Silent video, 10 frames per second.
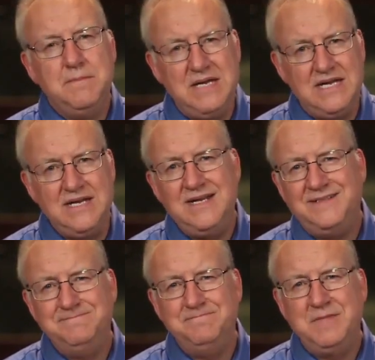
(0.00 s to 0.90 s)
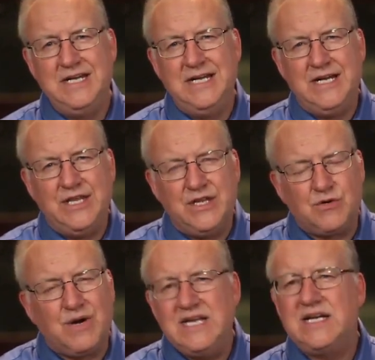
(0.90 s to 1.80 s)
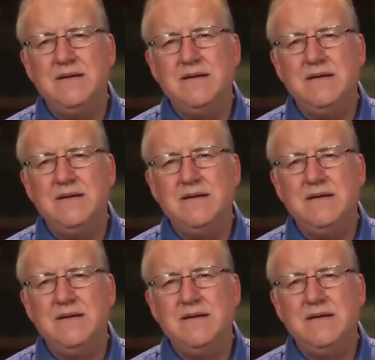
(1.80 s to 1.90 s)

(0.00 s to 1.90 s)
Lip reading: Men, the Great